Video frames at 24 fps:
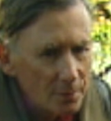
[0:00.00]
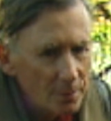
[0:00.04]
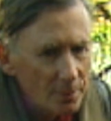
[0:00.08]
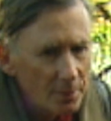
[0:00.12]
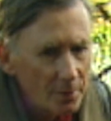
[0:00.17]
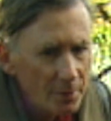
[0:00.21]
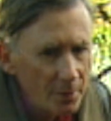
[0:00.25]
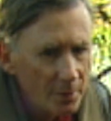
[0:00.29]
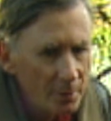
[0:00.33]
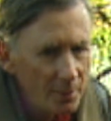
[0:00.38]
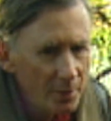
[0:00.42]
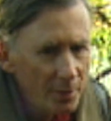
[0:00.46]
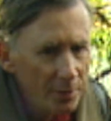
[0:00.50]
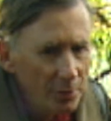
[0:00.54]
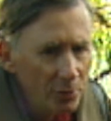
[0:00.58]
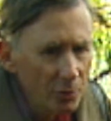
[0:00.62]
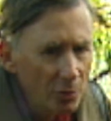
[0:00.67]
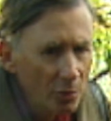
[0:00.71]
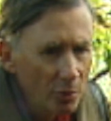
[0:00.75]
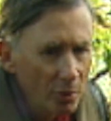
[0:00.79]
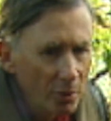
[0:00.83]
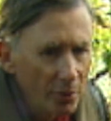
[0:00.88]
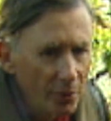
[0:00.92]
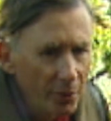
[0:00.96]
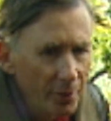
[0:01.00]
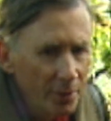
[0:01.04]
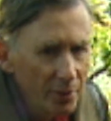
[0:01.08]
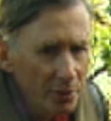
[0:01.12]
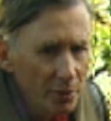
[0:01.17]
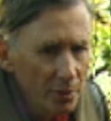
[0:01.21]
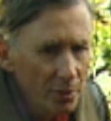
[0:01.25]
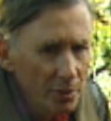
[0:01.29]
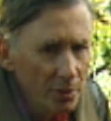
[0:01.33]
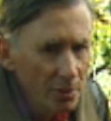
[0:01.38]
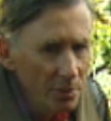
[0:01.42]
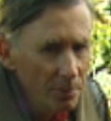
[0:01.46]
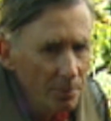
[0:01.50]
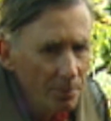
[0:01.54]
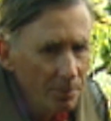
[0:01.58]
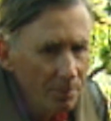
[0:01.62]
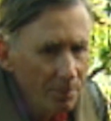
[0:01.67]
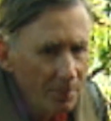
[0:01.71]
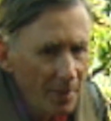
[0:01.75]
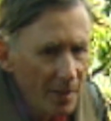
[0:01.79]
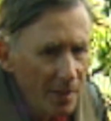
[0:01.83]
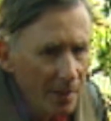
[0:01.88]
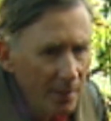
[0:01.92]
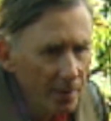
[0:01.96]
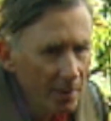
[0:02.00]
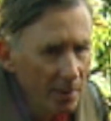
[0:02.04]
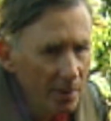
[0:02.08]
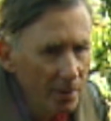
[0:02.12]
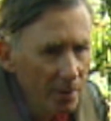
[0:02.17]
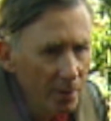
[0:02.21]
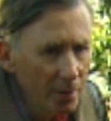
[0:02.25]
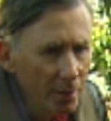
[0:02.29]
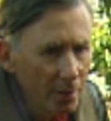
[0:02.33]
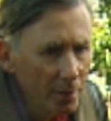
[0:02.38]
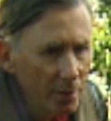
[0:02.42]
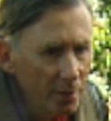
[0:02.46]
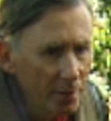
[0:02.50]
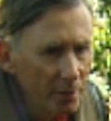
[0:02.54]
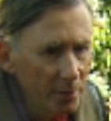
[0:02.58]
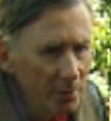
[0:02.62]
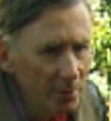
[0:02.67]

And there's all this back here.